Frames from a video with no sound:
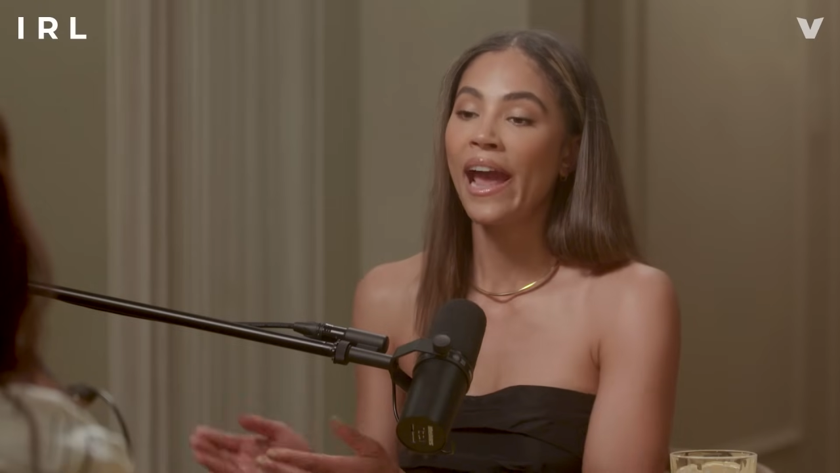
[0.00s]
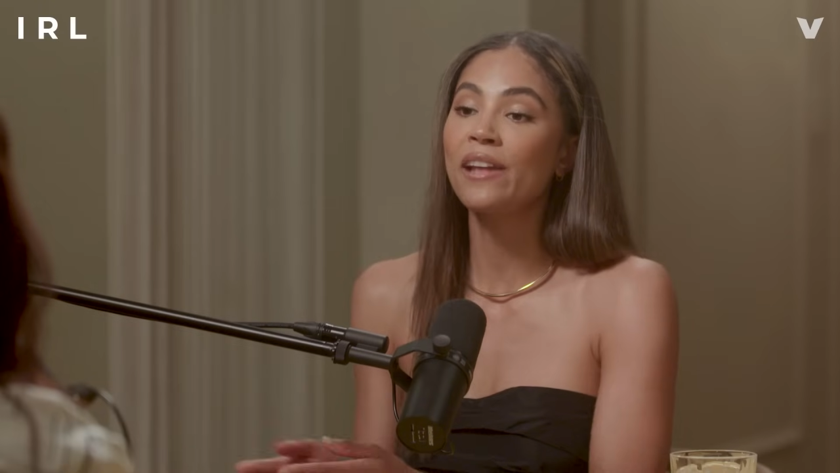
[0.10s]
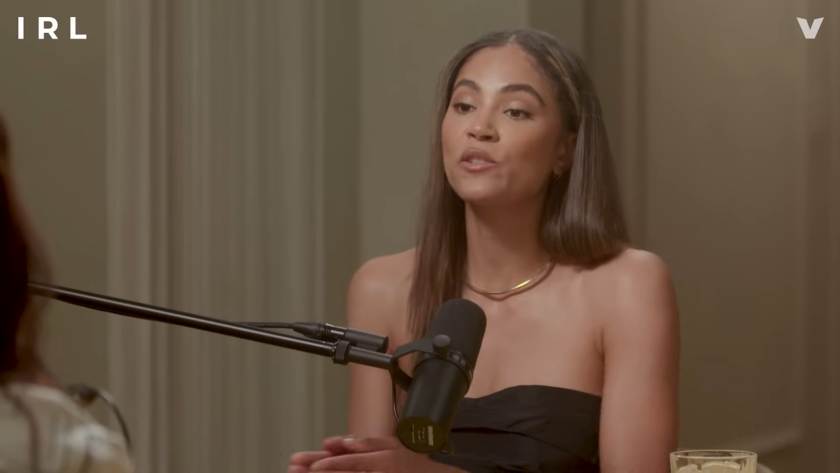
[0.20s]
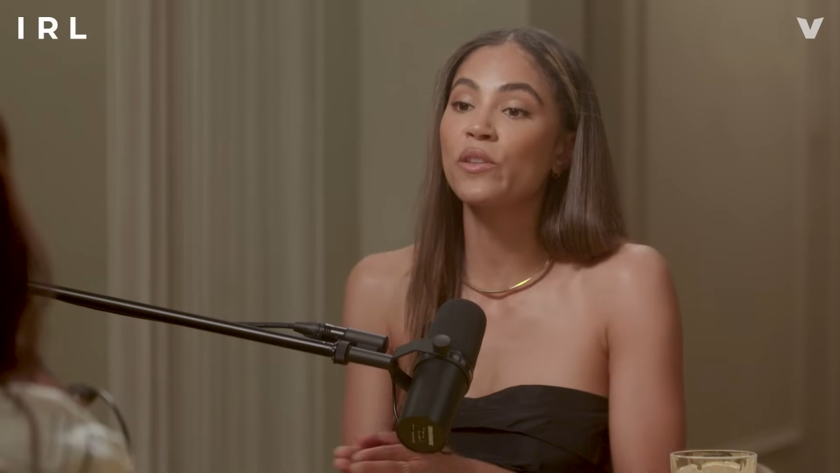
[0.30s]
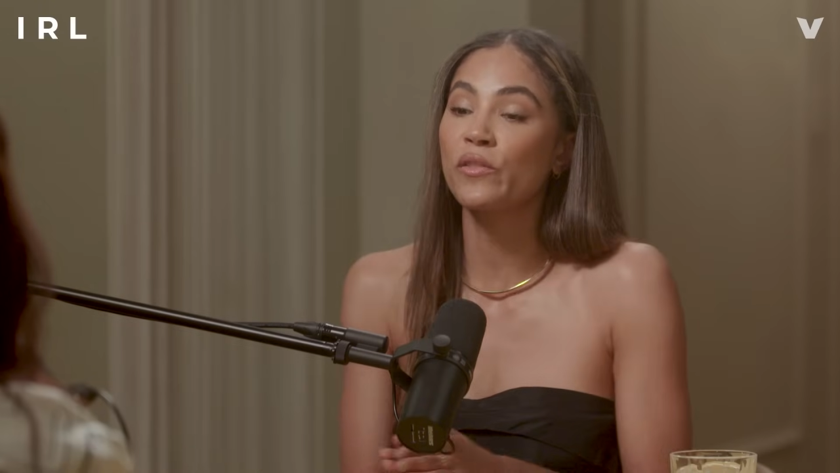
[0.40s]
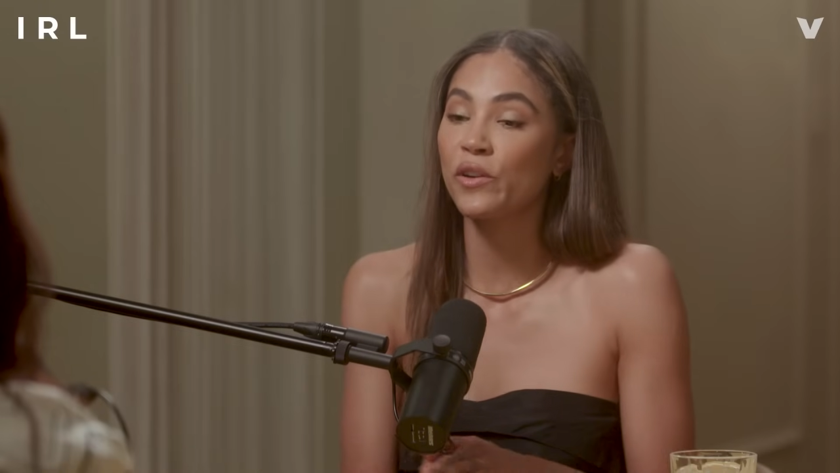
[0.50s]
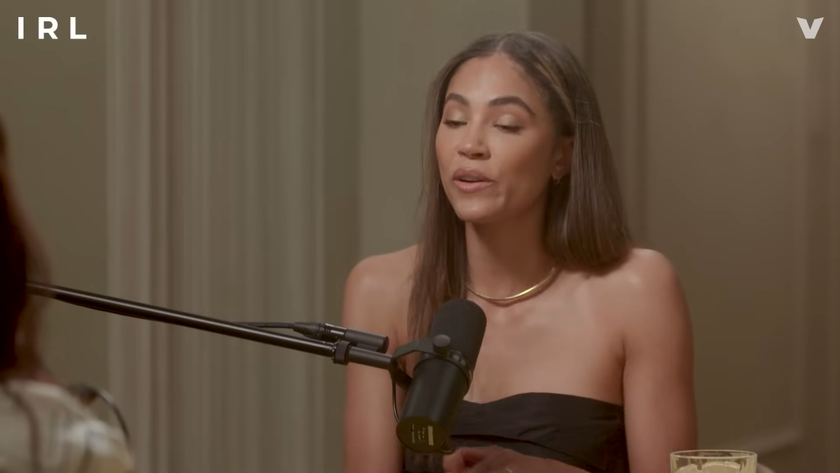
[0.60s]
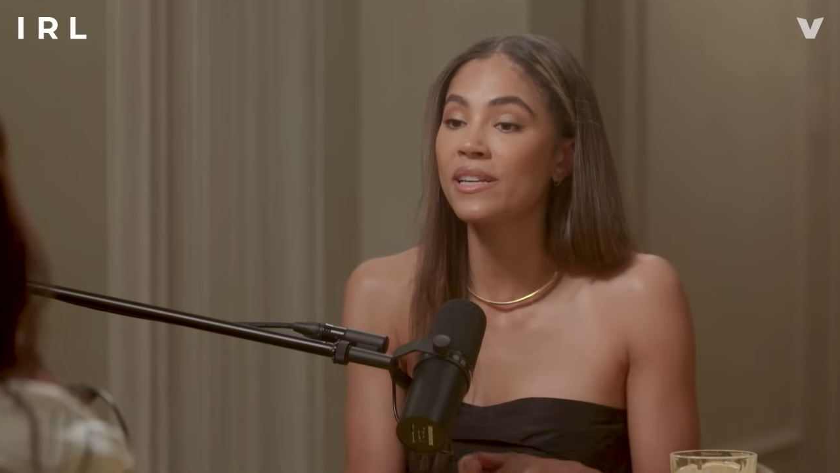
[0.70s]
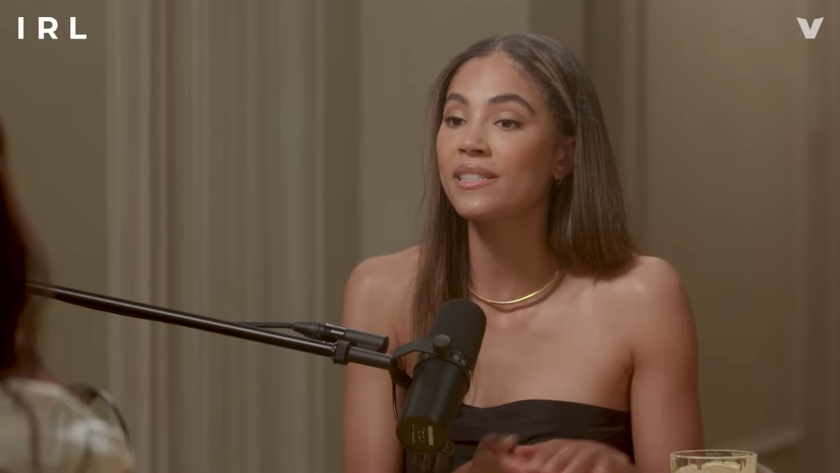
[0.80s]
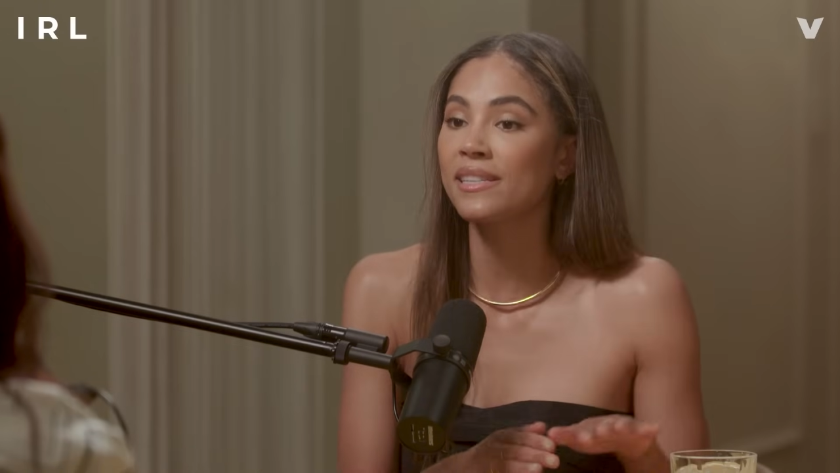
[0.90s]
and so that
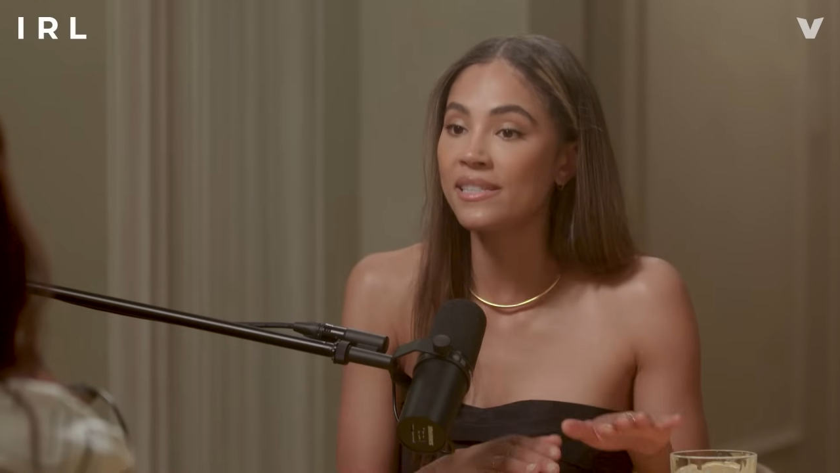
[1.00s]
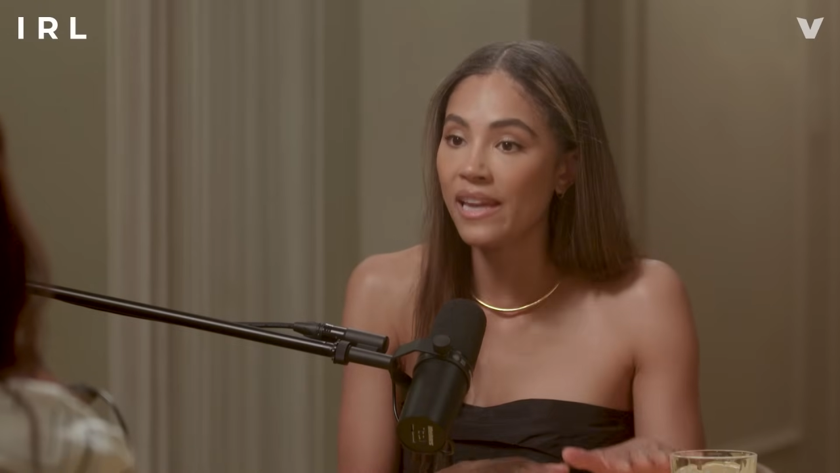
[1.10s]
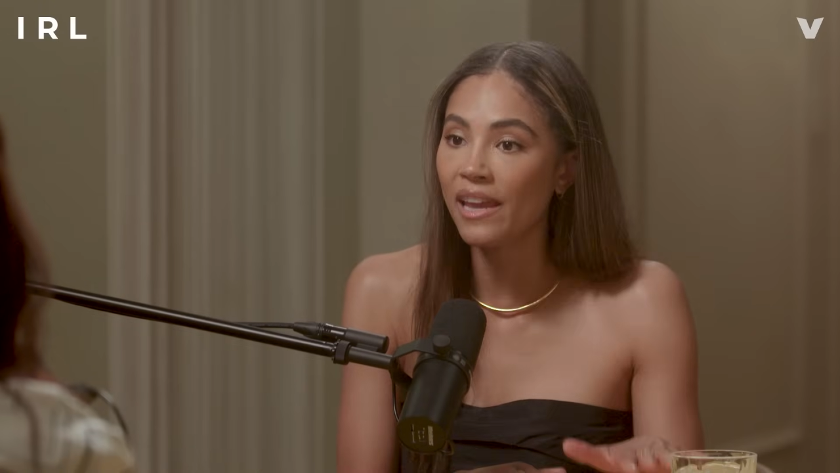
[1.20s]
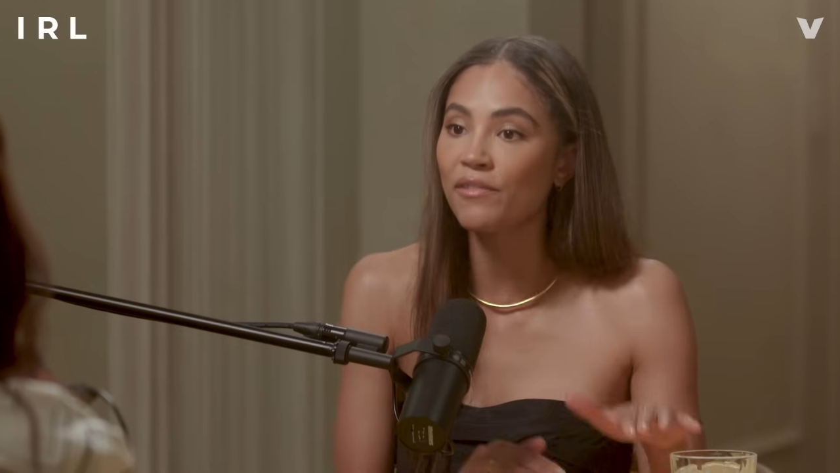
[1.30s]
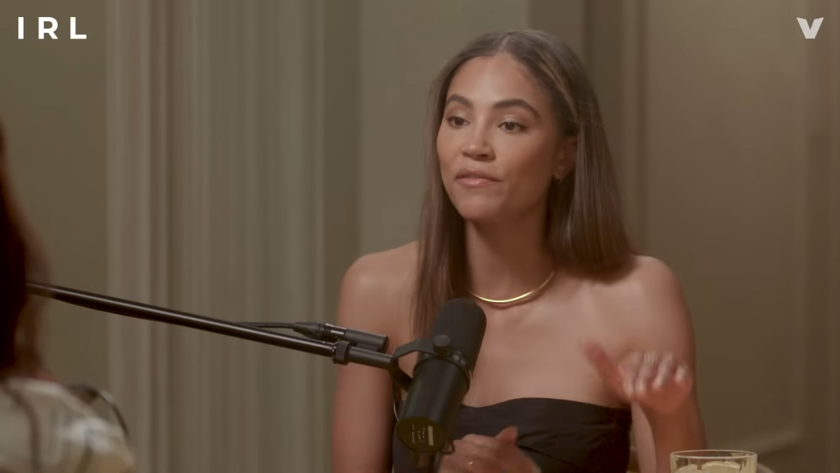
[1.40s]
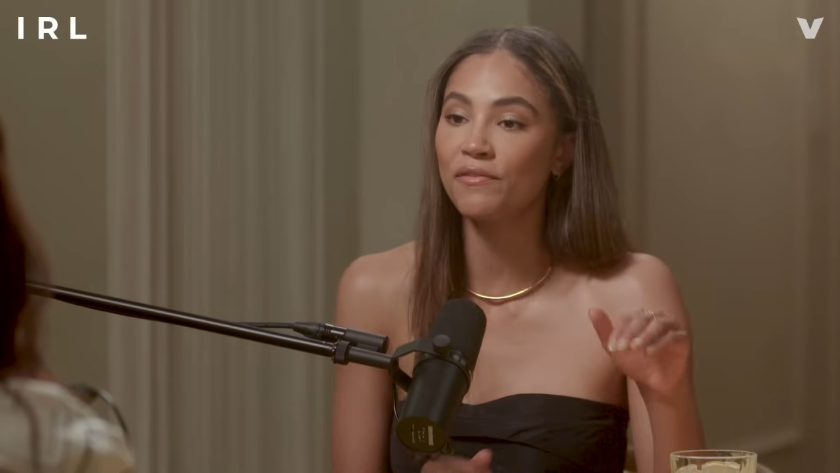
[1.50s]
there is a safe,